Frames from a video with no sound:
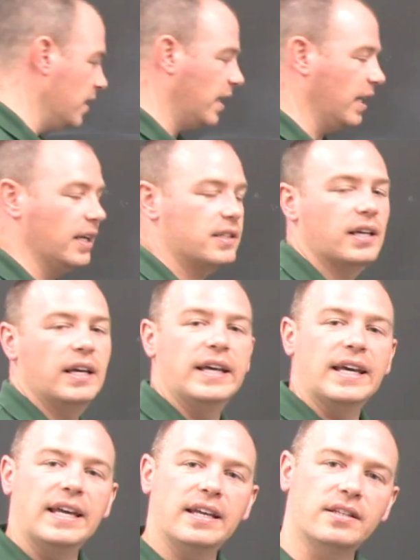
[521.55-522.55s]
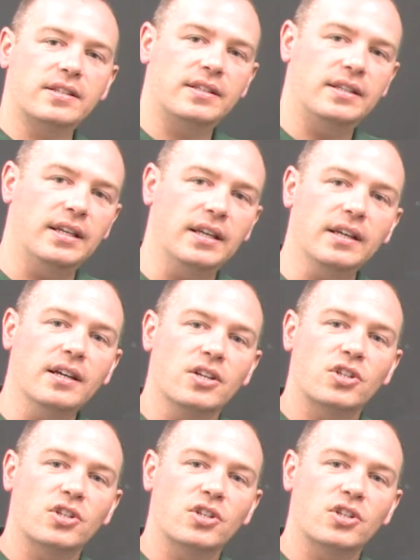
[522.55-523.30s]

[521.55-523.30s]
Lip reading: heat is the